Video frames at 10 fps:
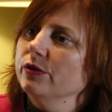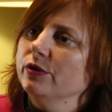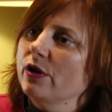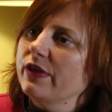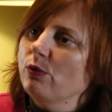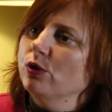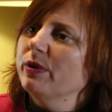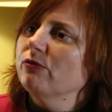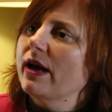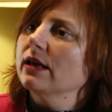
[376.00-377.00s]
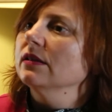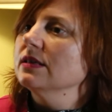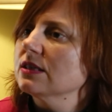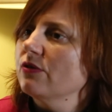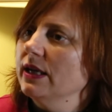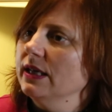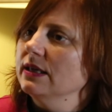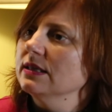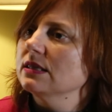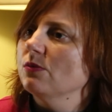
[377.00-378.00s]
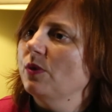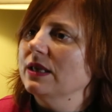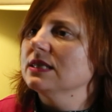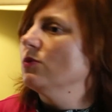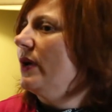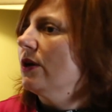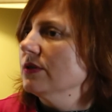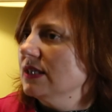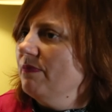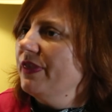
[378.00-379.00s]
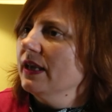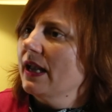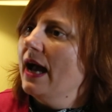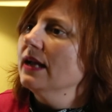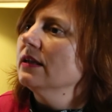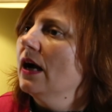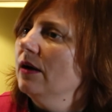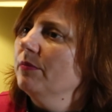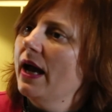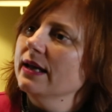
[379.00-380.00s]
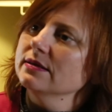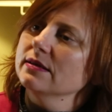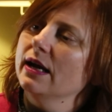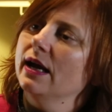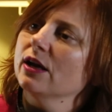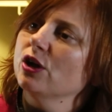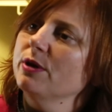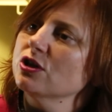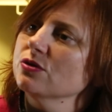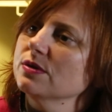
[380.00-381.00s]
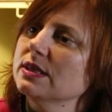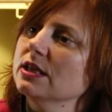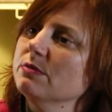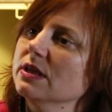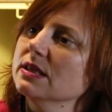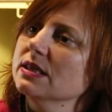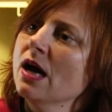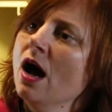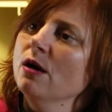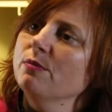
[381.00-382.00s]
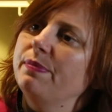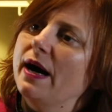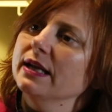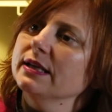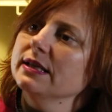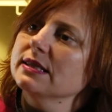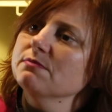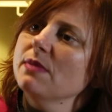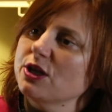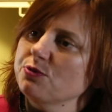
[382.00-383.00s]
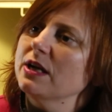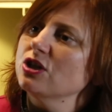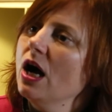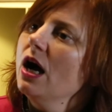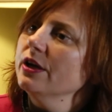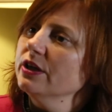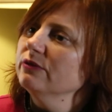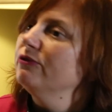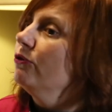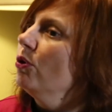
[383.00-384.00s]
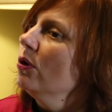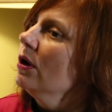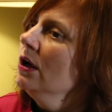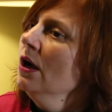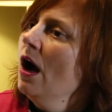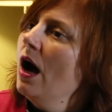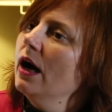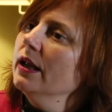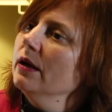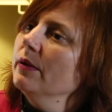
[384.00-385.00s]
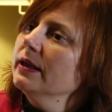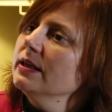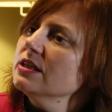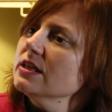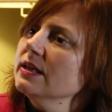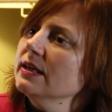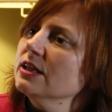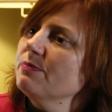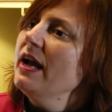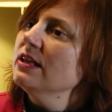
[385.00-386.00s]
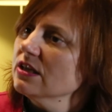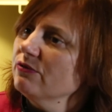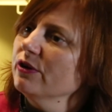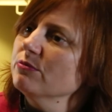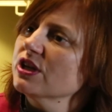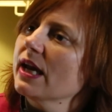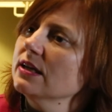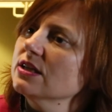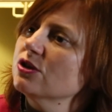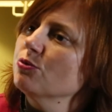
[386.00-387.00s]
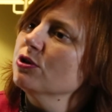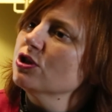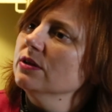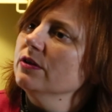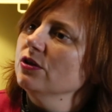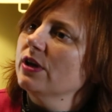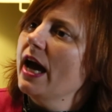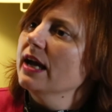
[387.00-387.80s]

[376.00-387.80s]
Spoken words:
There would be regular screenings once a week or something at commercial cinemas, but it's much harder for an Indian independent film to get distribution in the UK.